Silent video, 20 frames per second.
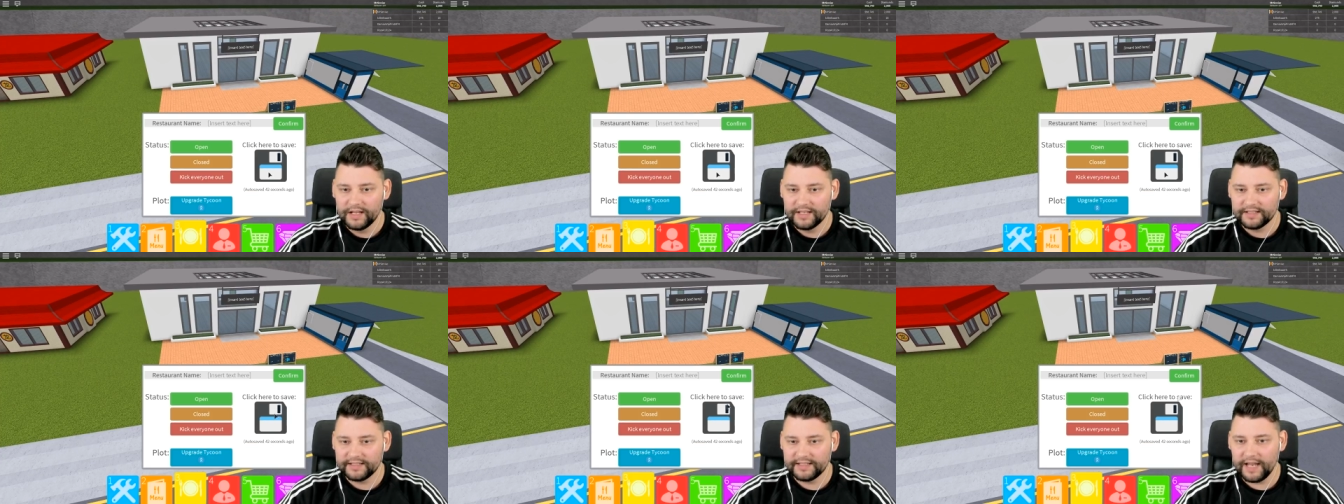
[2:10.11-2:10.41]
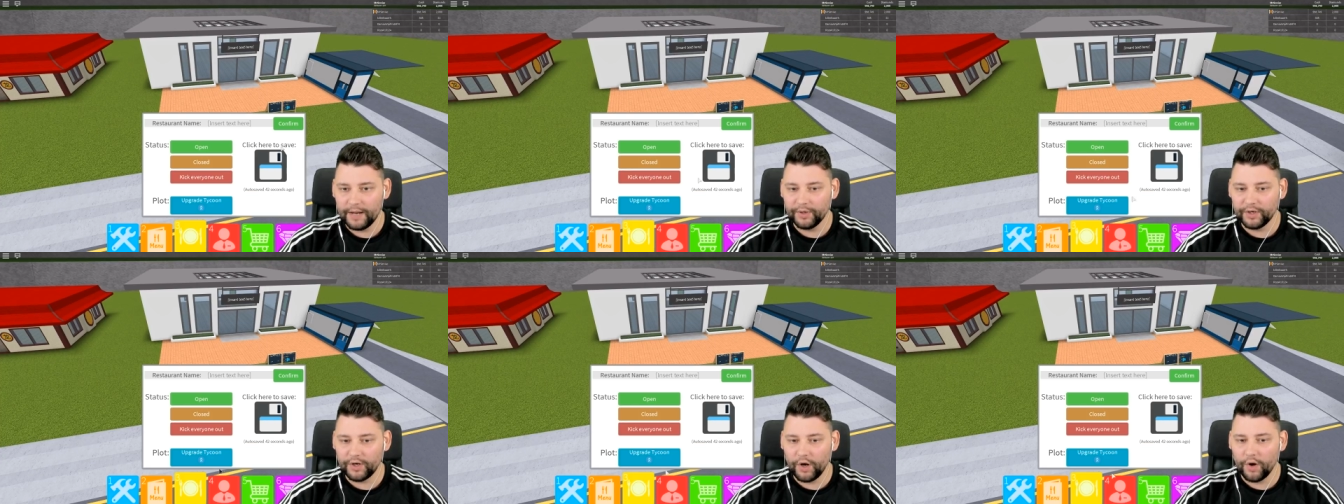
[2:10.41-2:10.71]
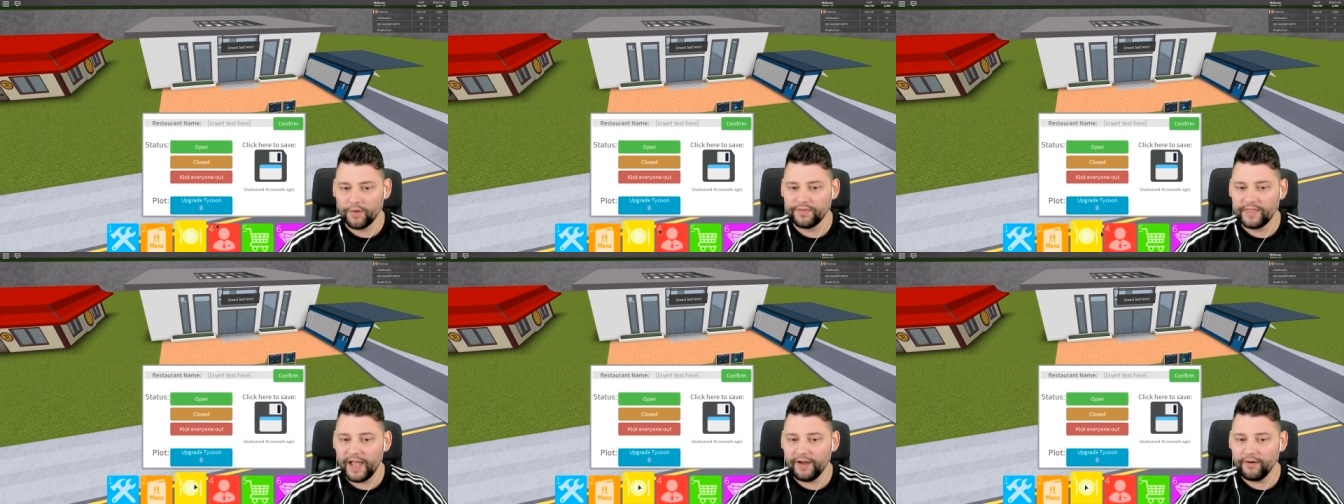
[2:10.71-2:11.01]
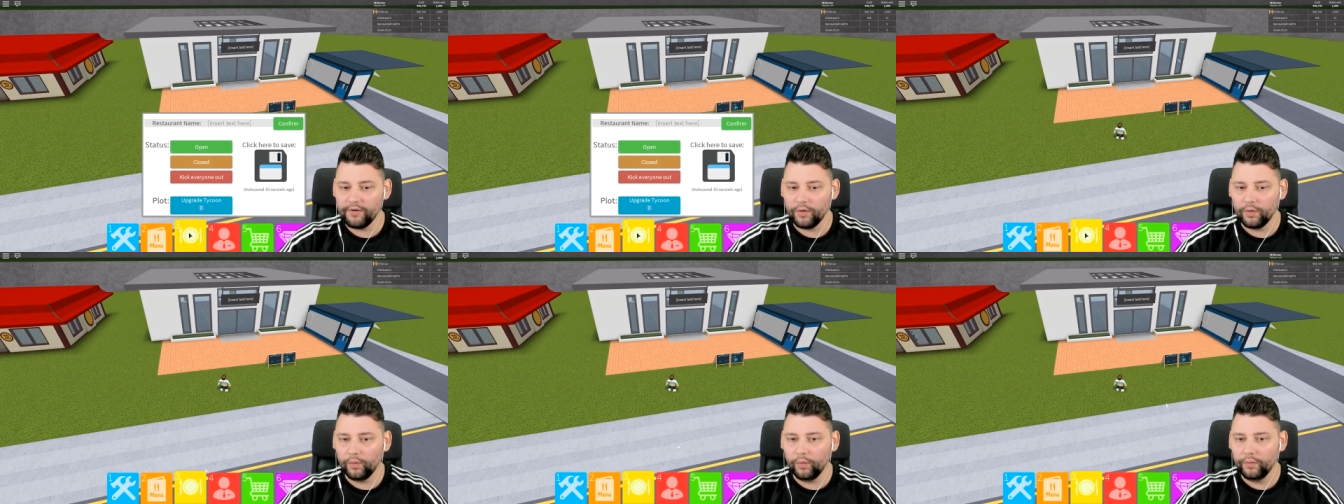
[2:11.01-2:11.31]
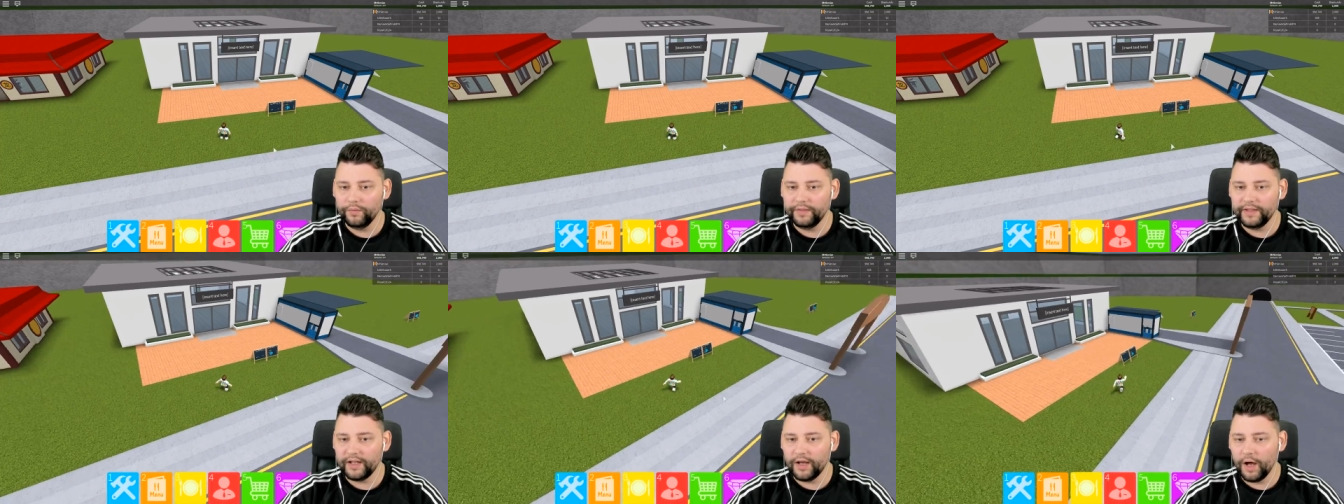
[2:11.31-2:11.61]
So there we go. There are
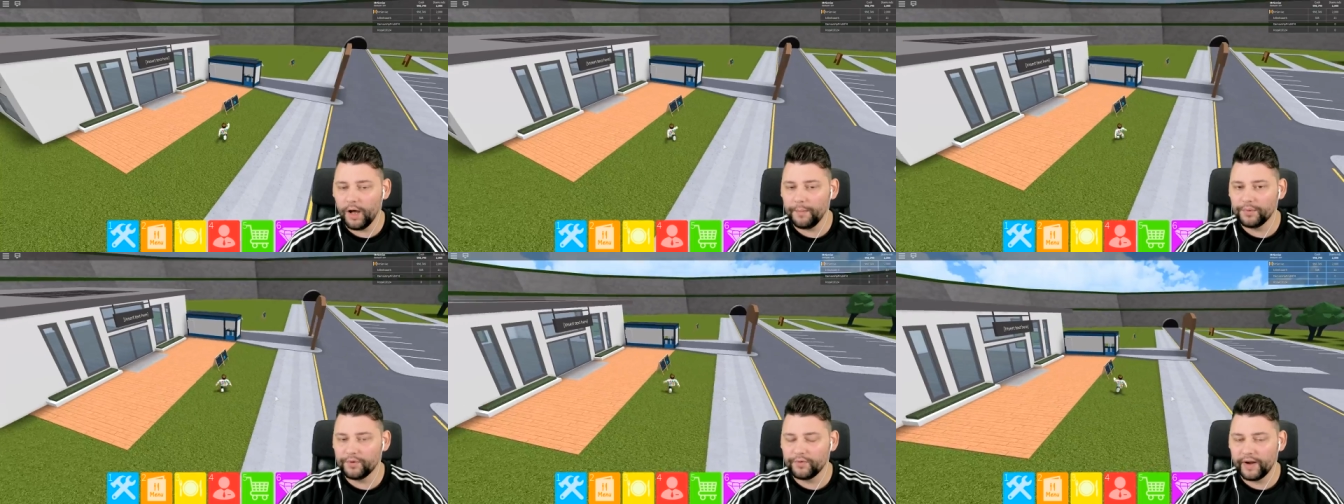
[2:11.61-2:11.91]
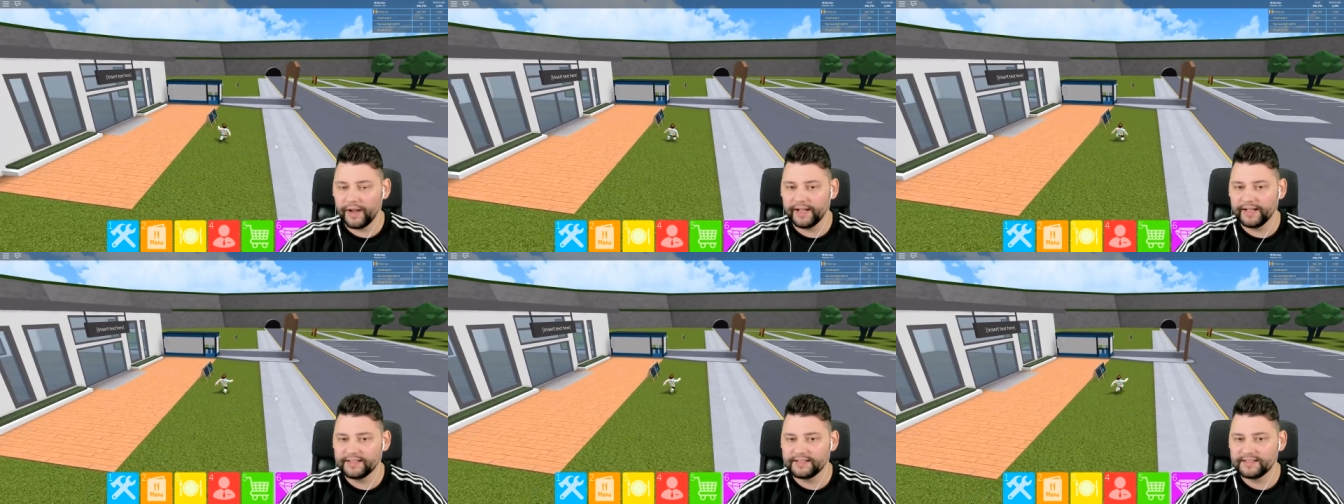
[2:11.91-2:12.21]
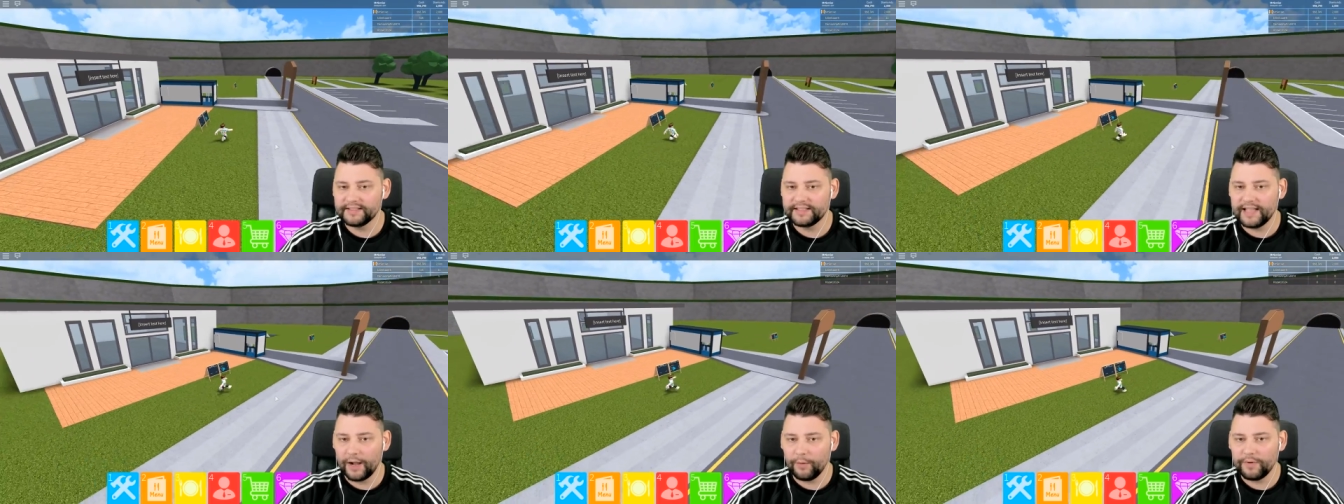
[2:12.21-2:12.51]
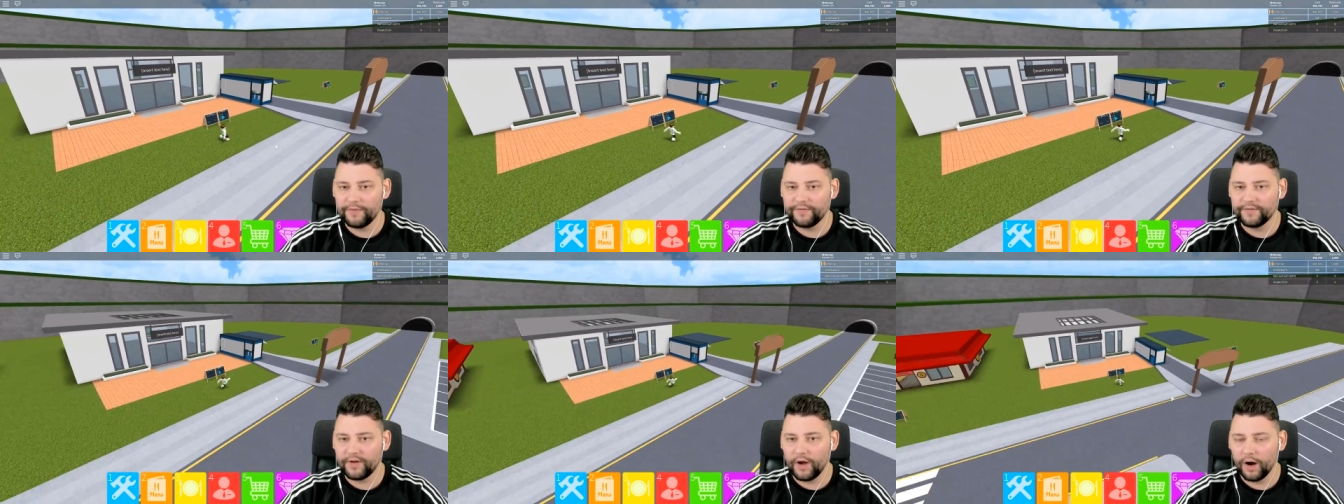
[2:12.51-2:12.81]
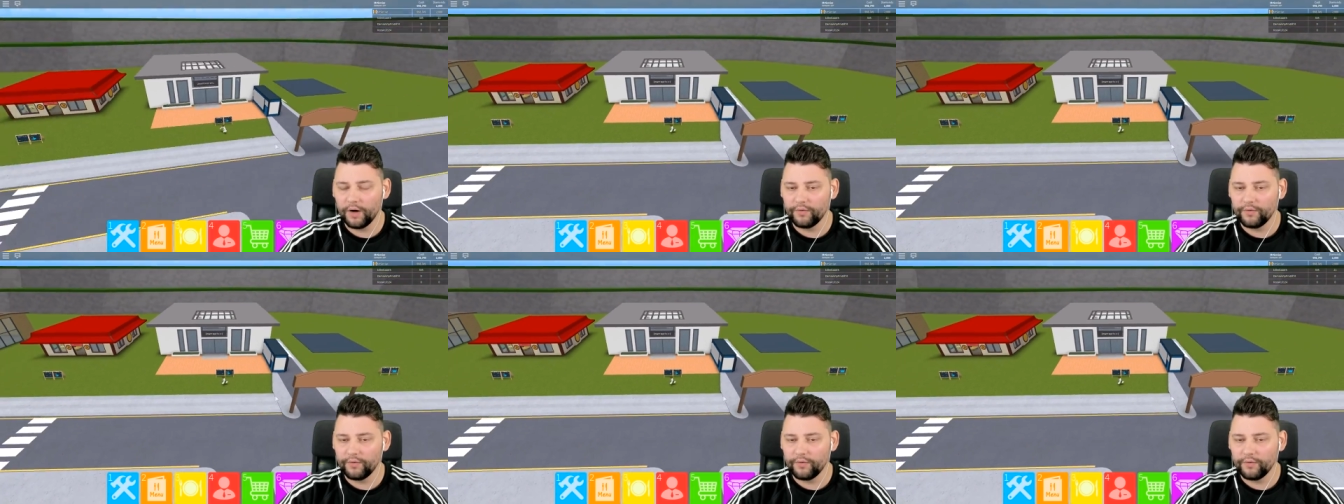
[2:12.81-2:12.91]
all the upgrades that we've